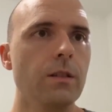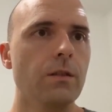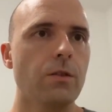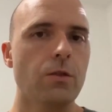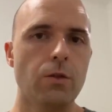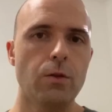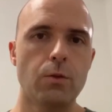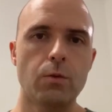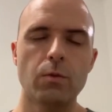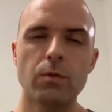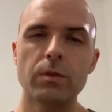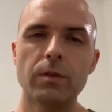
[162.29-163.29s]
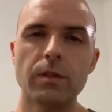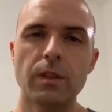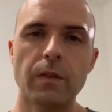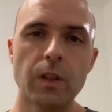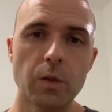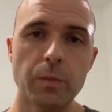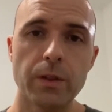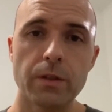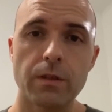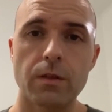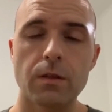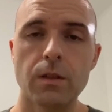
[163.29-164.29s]
So
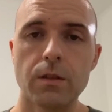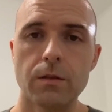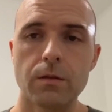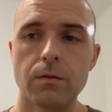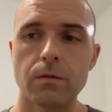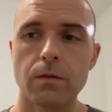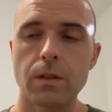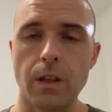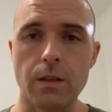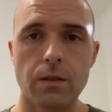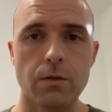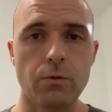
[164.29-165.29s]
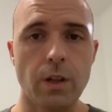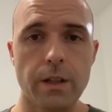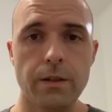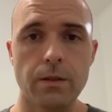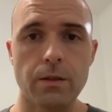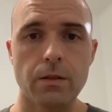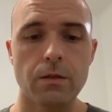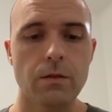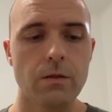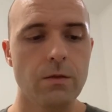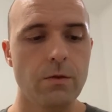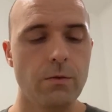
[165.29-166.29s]
developers and test writers
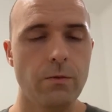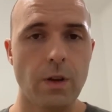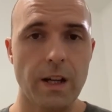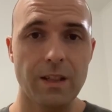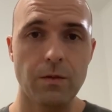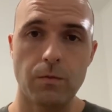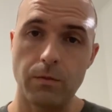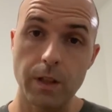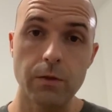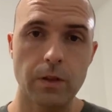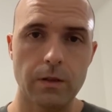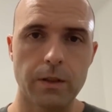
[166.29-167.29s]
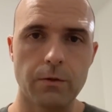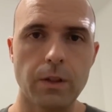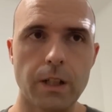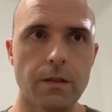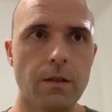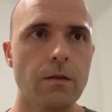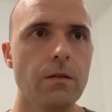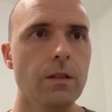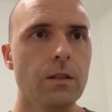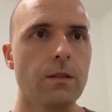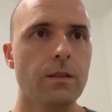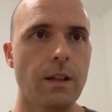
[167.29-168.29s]
manually write
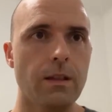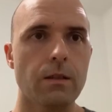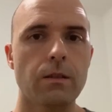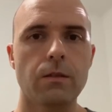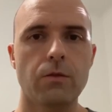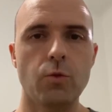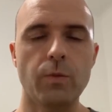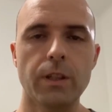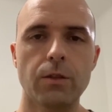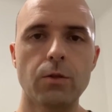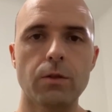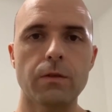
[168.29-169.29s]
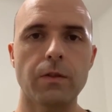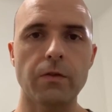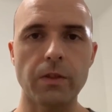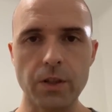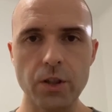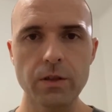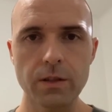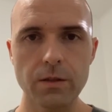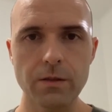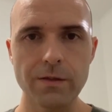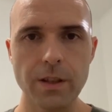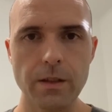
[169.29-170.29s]
tests to make use of a function
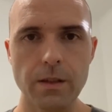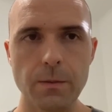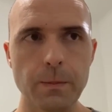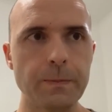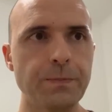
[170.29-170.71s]
interface